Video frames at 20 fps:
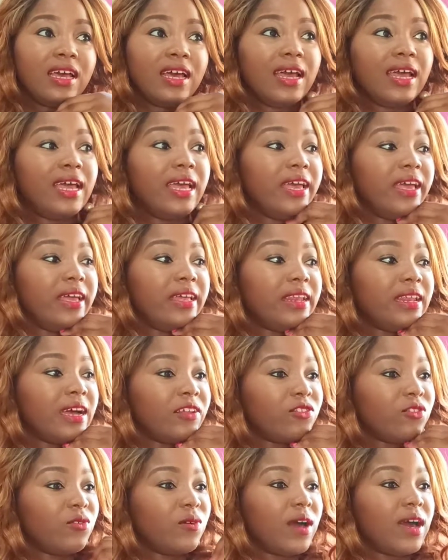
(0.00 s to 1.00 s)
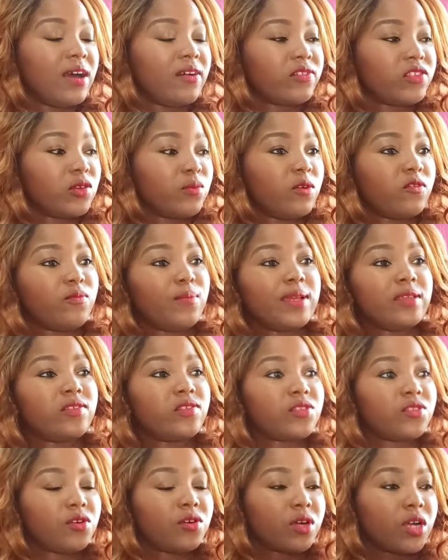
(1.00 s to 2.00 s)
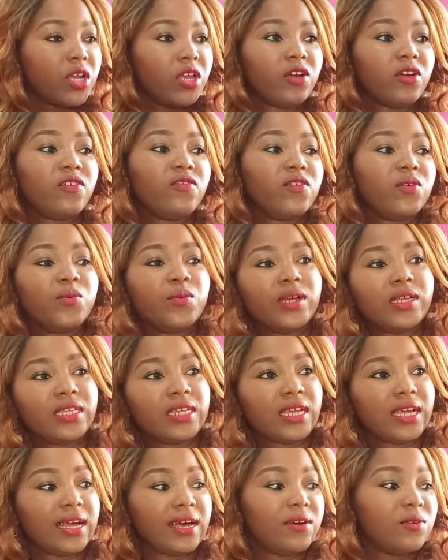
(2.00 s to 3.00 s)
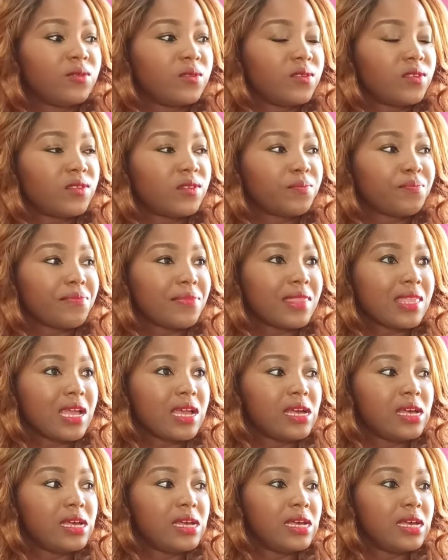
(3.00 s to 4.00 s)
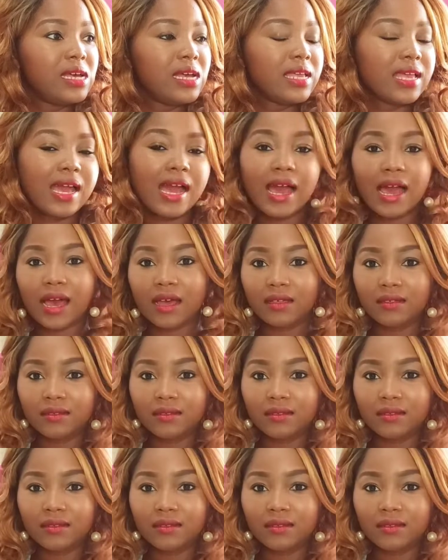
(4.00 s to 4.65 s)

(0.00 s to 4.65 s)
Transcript: And I do have some of my stock here for wedding gowns. Yeah,